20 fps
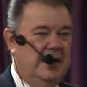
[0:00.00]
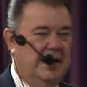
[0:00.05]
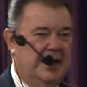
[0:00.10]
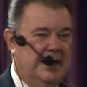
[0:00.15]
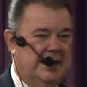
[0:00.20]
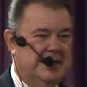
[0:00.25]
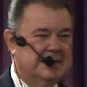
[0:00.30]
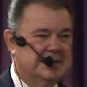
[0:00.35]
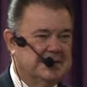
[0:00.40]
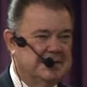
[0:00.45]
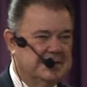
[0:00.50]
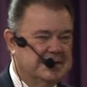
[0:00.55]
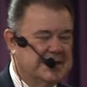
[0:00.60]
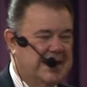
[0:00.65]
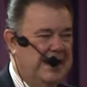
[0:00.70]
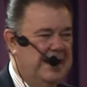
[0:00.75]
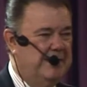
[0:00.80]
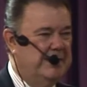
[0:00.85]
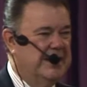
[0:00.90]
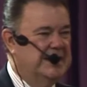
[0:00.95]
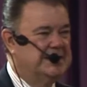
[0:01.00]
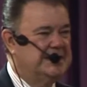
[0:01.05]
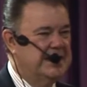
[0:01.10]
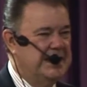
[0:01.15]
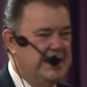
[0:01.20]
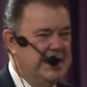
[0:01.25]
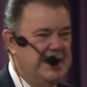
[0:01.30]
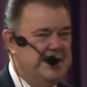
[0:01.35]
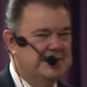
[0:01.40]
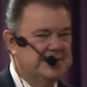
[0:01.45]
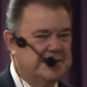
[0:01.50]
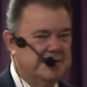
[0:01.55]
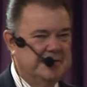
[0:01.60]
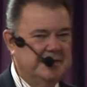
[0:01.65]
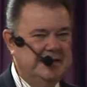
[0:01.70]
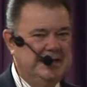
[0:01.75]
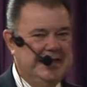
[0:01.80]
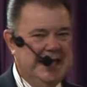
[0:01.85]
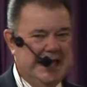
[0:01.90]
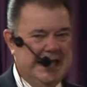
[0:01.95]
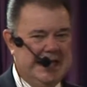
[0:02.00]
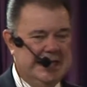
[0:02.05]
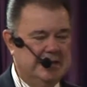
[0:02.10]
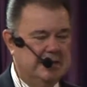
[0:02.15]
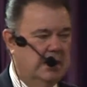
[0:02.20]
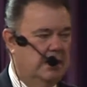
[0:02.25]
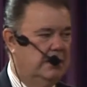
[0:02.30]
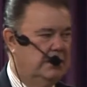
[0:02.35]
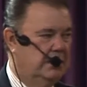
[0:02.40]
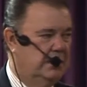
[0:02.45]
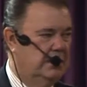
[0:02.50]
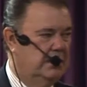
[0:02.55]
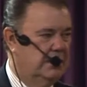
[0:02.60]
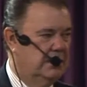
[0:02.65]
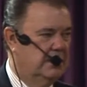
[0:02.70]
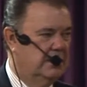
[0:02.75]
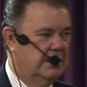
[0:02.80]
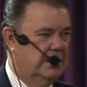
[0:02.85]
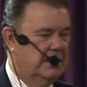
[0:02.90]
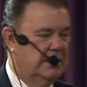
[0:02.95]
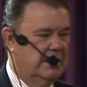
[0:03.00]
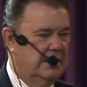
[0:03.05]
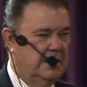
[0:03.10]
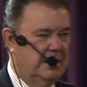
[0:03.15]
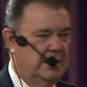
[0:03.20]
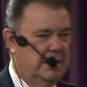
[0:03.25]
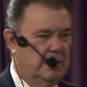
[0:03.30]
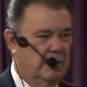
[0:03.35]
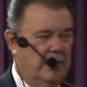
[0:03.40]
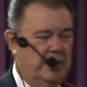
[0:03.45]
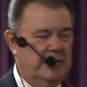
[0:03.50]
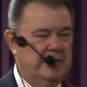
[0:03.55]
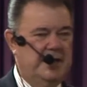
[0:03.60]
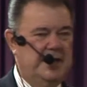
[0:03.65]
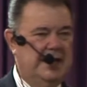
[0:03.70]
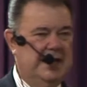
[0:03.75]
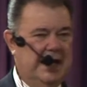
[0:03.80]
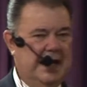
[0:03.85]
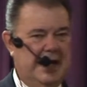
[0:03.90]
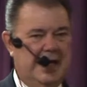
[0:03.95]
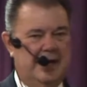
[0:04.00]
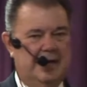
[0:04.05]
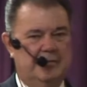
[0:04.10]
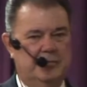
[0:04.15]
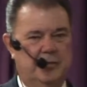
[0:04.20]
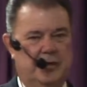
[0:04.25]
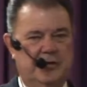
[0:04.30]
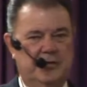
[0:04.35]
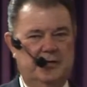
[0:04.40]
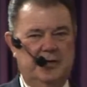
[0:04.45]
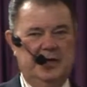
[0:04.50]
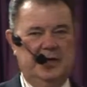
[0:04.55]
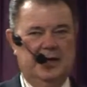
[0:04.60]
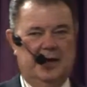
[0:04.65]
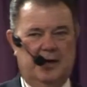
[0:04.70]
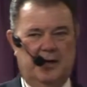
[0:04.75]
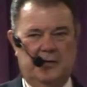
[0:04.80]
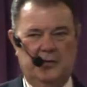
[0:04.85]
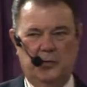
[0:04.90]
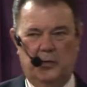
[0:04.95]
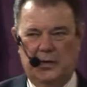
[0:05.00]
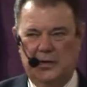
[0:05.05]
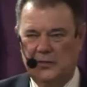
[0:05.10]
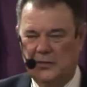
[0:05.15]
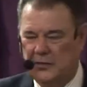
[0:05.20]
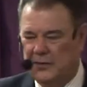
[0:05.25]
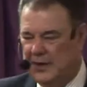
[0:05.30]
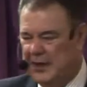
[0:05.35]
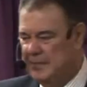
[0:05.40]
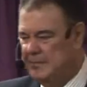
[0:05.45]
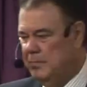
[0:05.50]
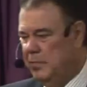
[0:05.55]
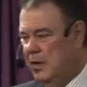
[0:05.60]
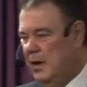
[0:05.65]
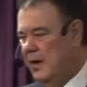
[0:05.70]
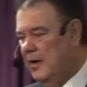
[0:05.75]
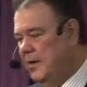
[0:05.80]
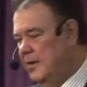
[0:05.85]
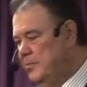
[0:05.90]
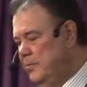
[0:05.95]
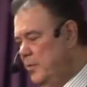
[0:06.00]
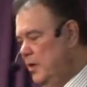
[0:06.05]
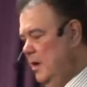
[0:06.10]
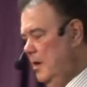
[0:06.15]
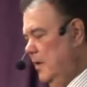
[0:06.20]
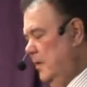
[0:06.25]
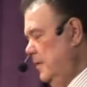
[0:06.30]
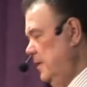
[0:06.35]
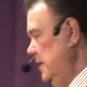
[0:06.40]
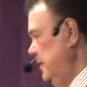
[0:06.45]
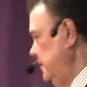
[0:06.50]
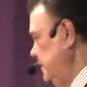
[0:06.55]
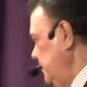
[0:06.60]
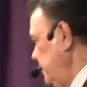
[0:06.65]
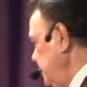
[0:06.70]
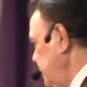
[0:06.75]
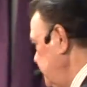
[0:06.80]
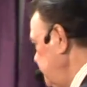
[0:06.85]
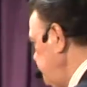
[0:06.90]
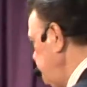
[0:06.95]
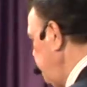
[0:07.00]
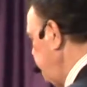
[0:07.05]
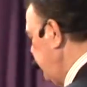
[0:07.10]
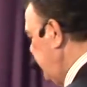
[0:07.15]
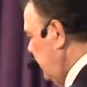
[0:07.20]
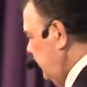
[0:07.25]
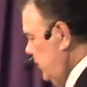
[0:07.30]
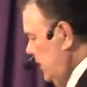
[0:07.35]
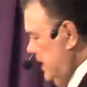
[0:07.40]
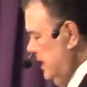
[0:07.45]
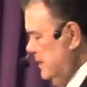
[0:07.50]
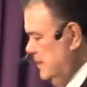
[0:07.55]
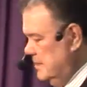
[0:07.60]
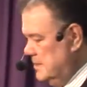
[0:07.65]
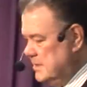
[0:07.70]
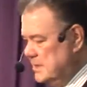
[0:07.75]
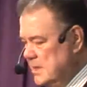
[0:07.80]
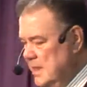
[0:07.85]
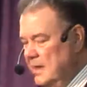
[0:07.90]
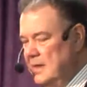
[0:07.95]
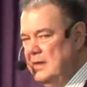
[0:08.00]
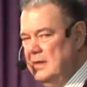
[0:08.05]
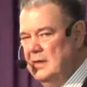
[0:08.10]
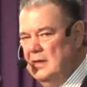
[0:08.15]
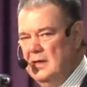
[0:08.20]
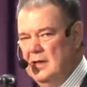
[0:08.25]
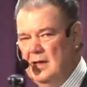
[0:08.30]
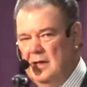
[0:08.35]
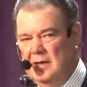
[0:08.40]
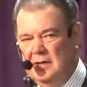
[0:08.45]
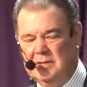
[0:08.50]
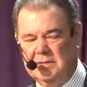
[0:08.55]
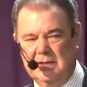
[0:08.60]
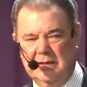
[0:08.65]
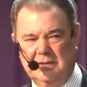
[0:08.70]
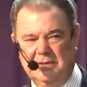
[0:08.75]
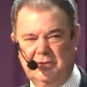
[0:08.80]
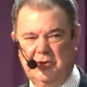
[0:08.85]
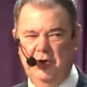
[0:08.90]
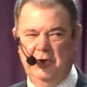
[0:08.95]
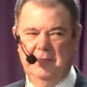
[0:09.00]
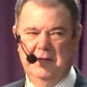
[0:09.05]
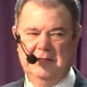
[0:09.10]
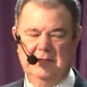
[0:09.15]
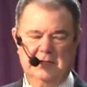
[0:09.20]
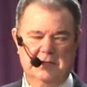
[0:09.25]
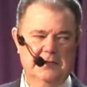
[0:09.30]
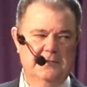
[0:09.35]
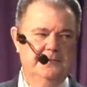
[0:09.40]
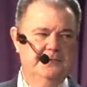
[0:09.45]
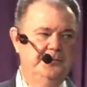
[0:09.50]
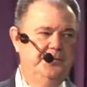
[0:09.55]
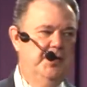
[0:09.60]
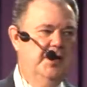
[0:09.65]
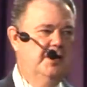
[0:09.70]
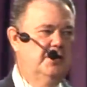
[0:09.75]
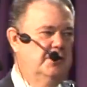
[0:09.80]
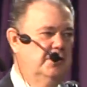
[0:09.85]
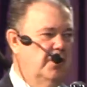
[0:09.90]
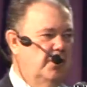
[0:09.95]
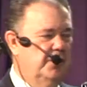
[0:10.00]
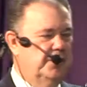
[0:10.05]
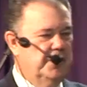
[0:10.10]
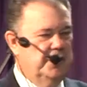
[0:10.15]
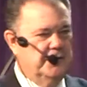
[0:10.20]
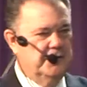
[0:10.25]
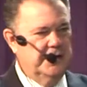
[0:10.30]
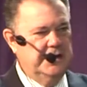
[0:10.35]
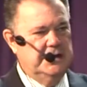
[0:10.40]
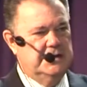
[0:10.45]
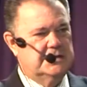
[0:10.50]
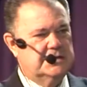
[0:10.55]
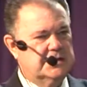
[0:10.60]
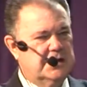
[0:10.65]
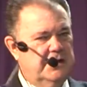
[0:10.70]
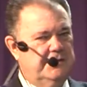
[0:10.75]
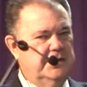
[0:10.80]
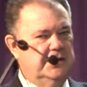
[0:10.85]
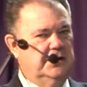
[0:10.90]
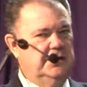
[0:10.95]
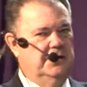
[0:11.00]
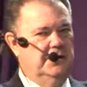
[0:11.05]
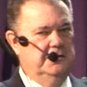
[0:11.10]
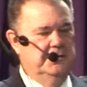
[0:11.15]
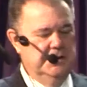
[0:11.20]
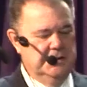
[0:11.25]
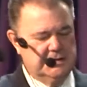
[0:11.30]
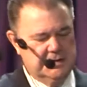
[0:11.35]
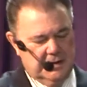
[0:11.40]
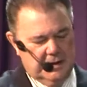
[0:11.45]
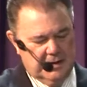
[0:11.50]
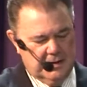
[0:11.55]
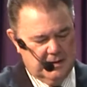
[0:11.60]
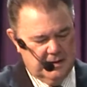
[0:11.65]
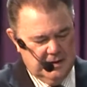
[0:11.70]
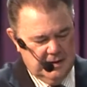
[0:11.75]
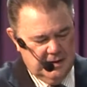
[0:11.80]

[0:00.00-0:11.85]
It is the same as the eastern gate one reed high, one reed long, one reed broad. A reed is six cubits, golden reed, seven cubits.